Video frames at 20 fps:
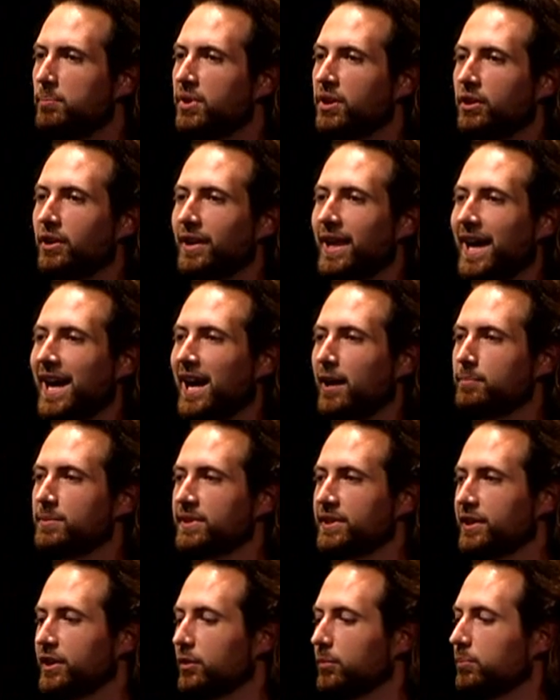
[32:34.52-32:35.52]
build
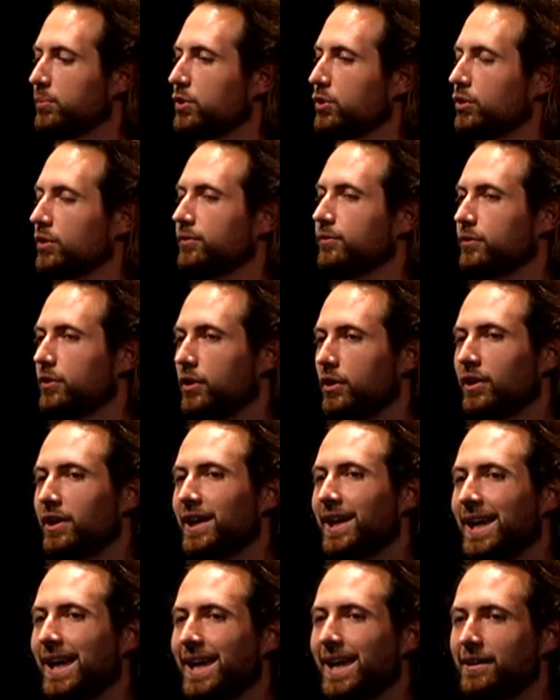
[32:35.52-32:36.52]
apps that are beautiful
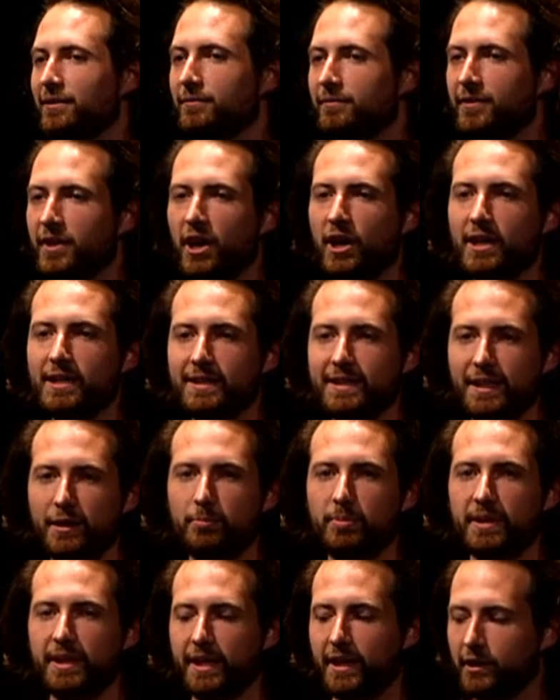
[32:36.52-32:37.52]
and very
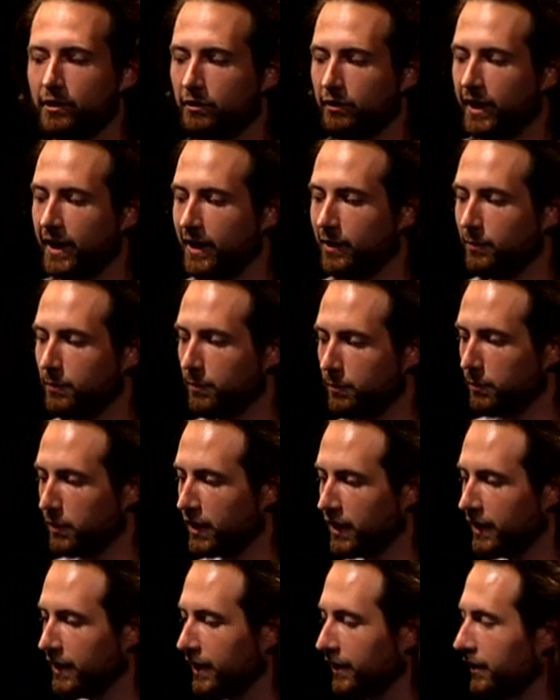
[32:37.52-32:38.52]
deeply integrated with
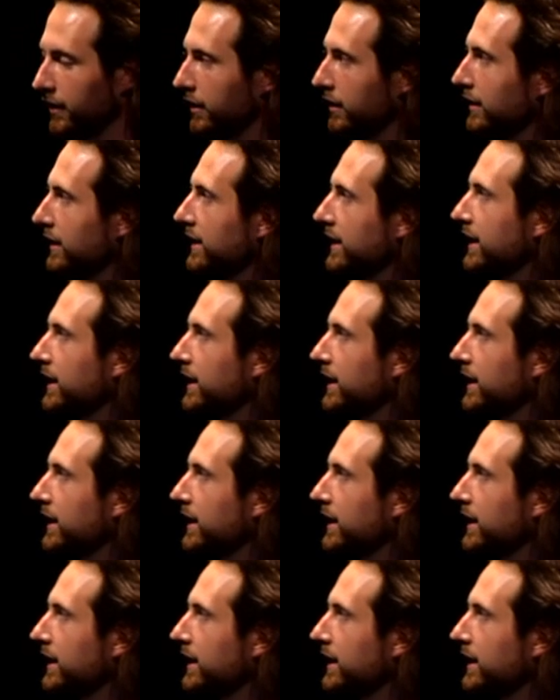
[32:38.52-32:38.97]
one another.